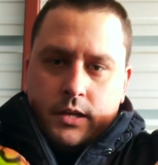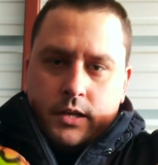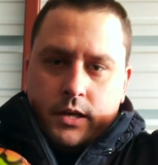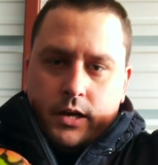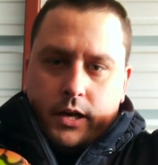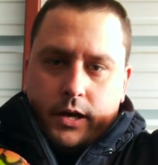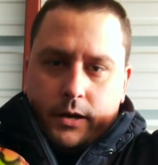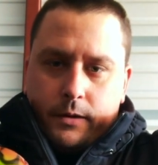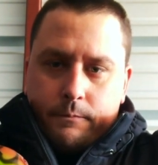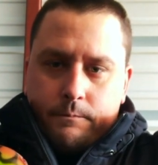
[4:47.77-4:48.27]

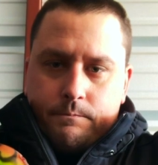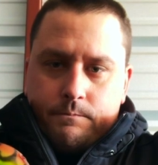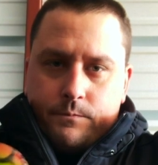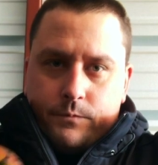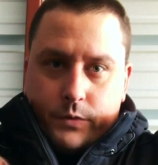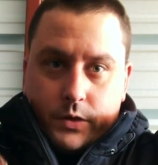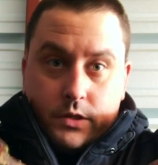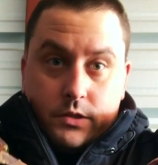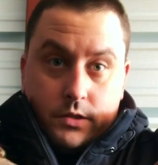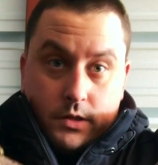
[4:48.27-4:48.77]
Um,
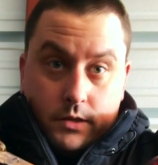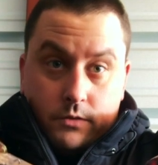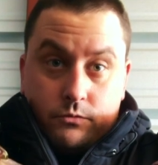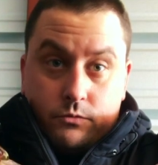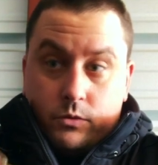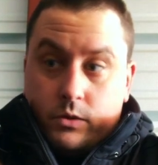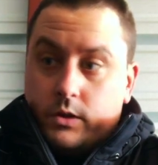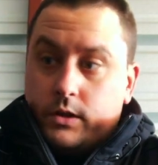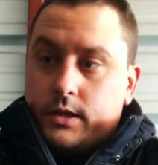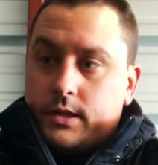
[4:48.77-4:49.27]
it, it
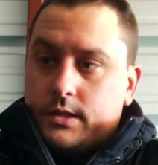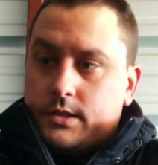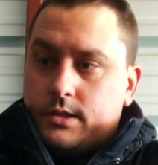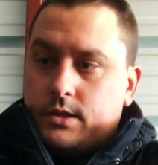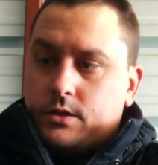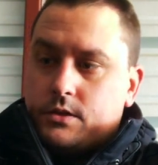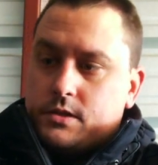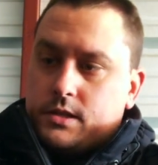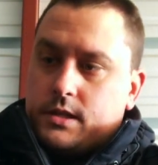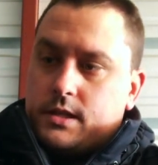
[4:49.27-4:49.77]
really
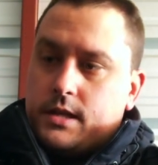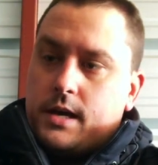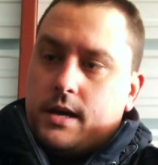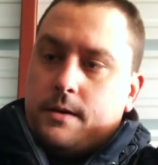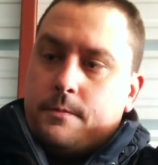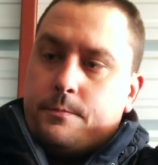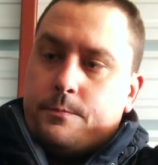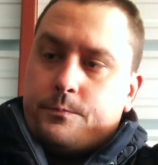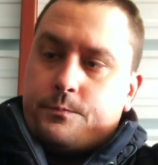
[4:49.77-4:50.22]
excels at that.